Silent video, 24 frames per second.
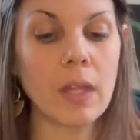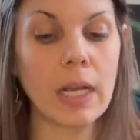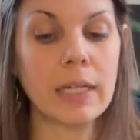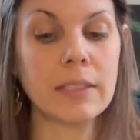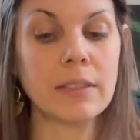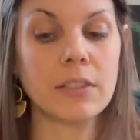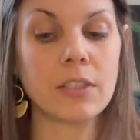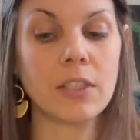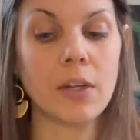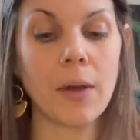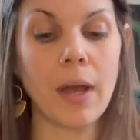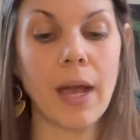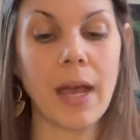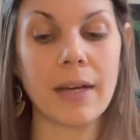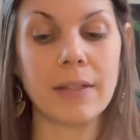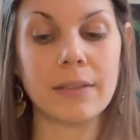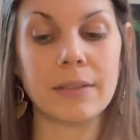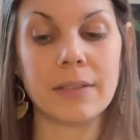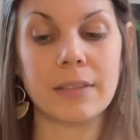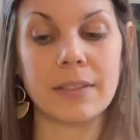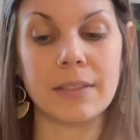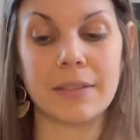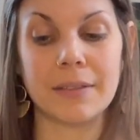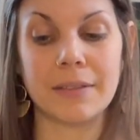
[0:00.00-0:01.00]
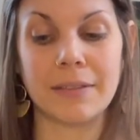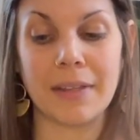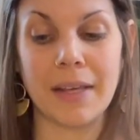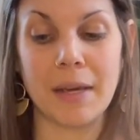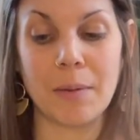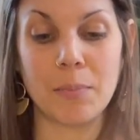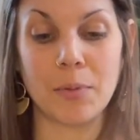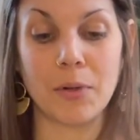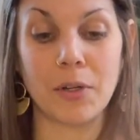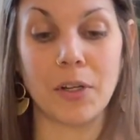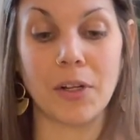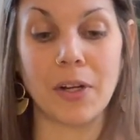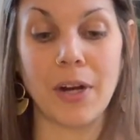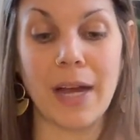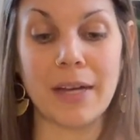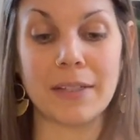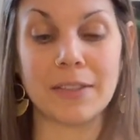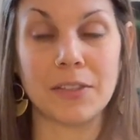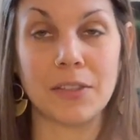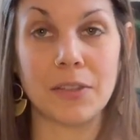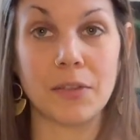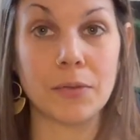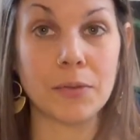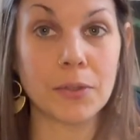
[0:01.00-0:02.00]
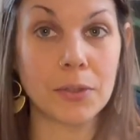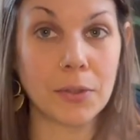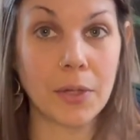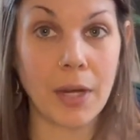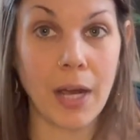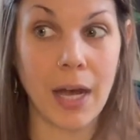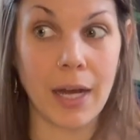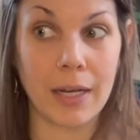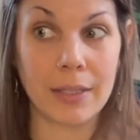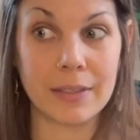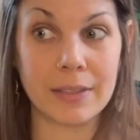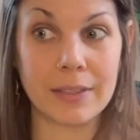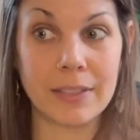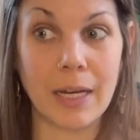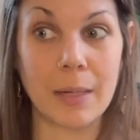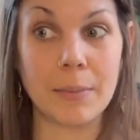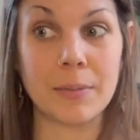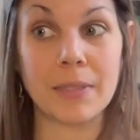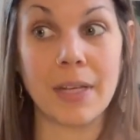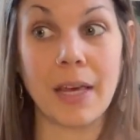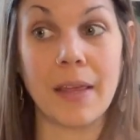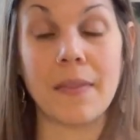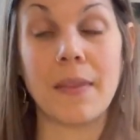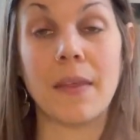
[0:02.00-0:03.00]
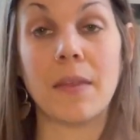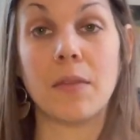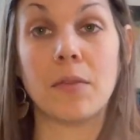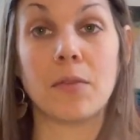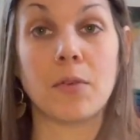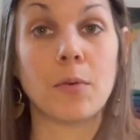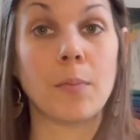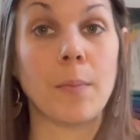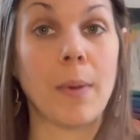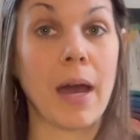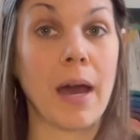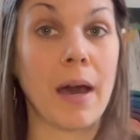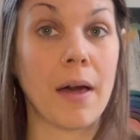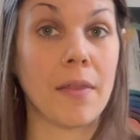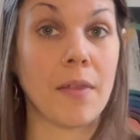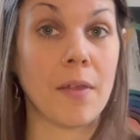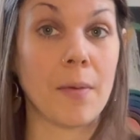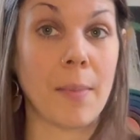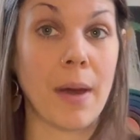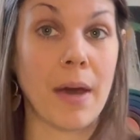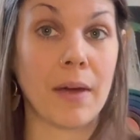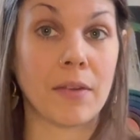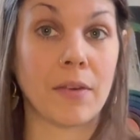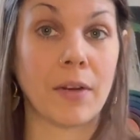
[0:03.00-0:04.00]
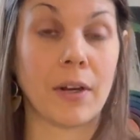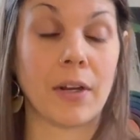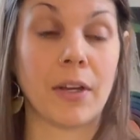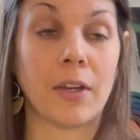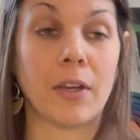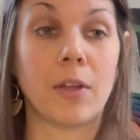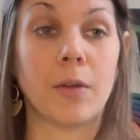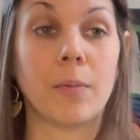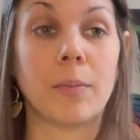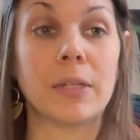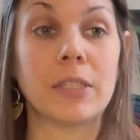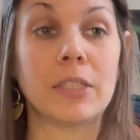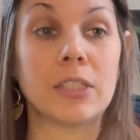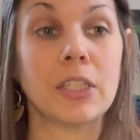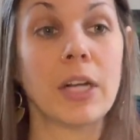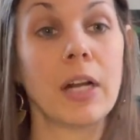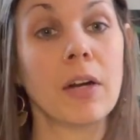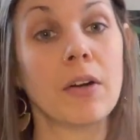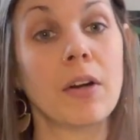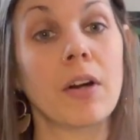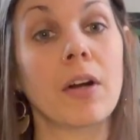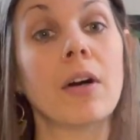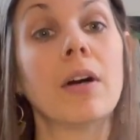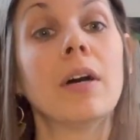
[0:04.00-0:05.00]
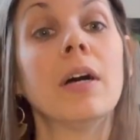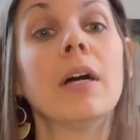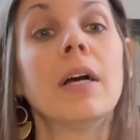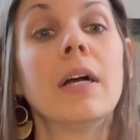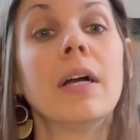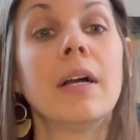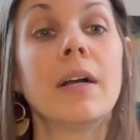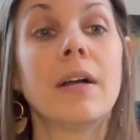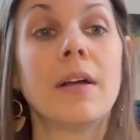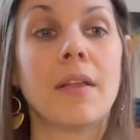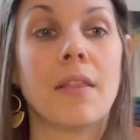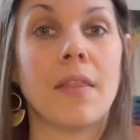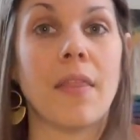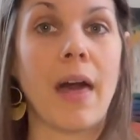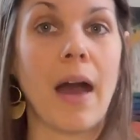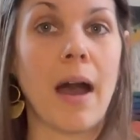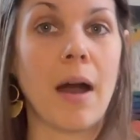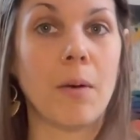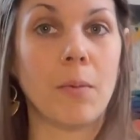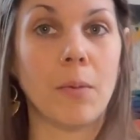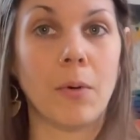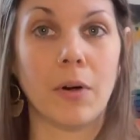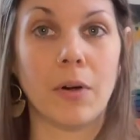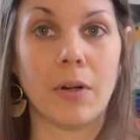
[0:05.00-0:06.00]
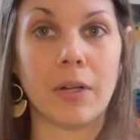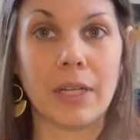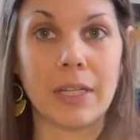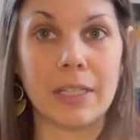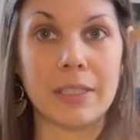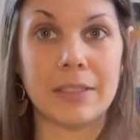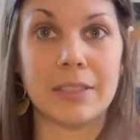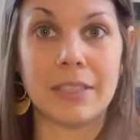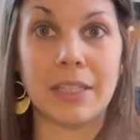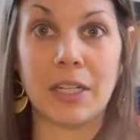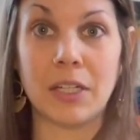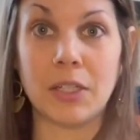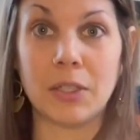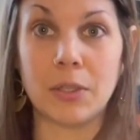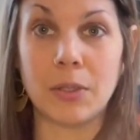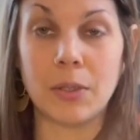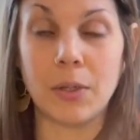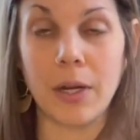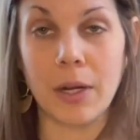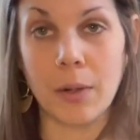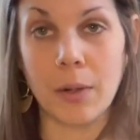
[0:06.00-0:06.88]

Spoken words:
And so as they progress through concepts and then through the math curriculum in general, it will continue